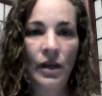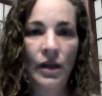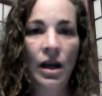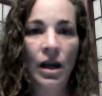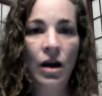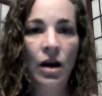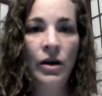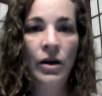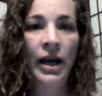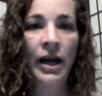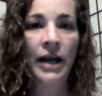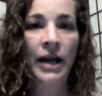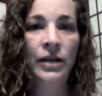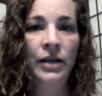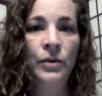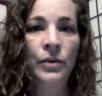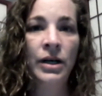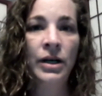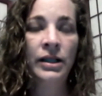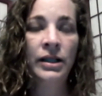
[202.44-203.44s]
Okay, you
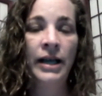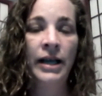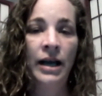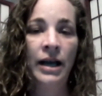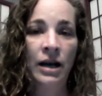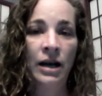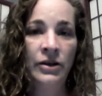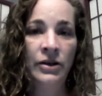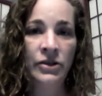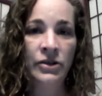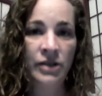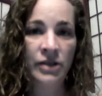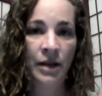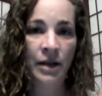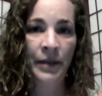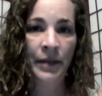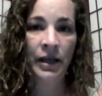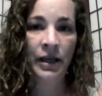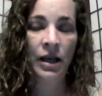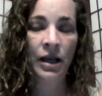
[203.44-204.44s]
want to lay on your
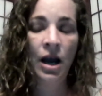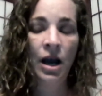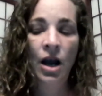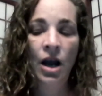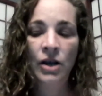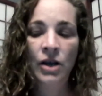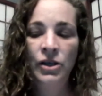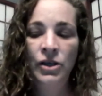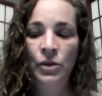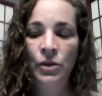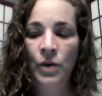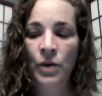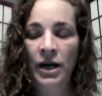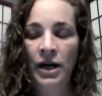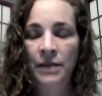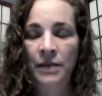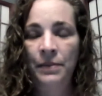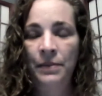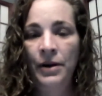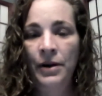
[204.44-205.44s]
stomach. You want to
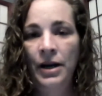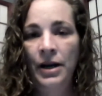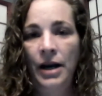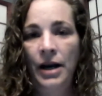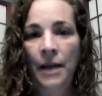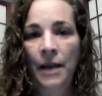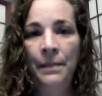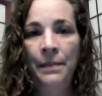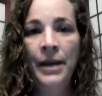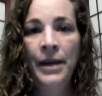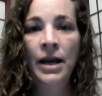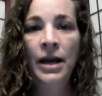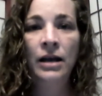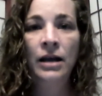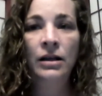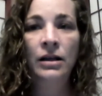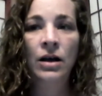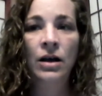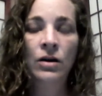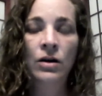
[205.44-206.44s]
put a
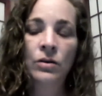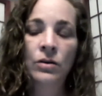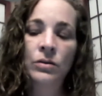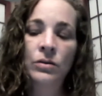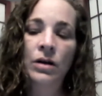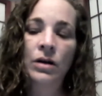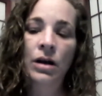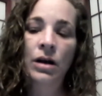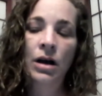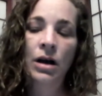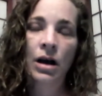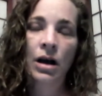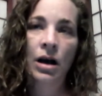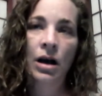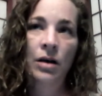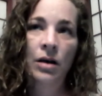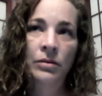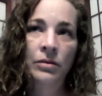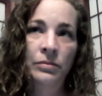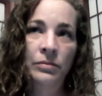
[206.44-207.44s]
pillow,
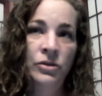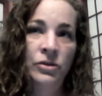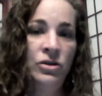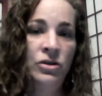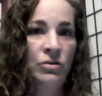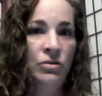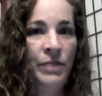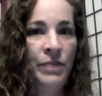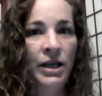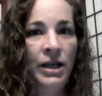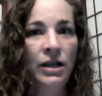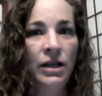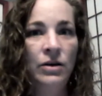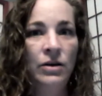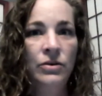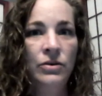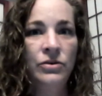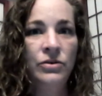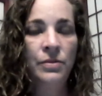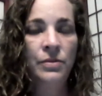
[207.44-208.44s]
two
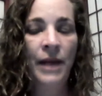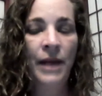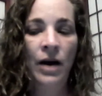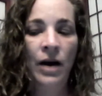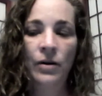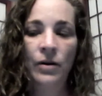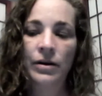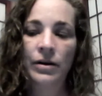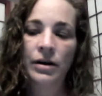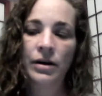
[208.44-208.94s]
pillows about,